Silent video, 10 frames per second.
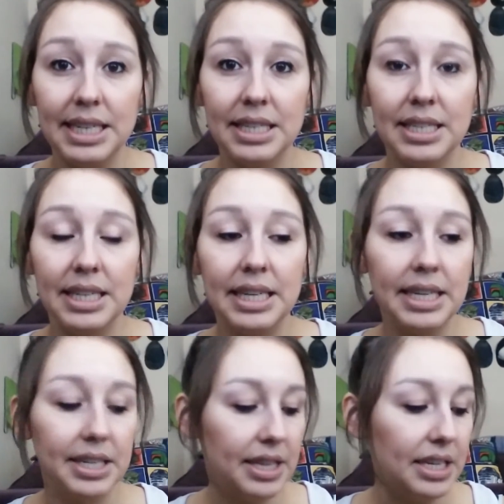he
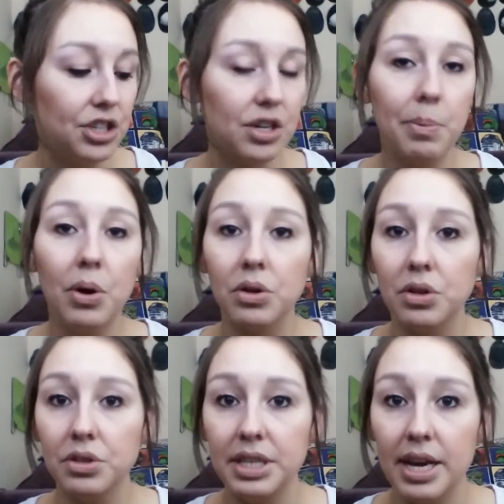did the Jean Paul
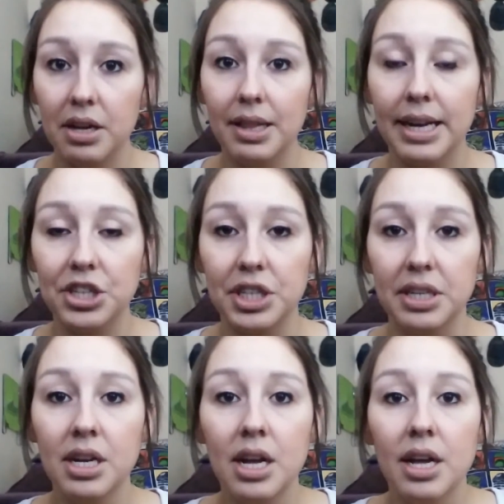Gaultier collection,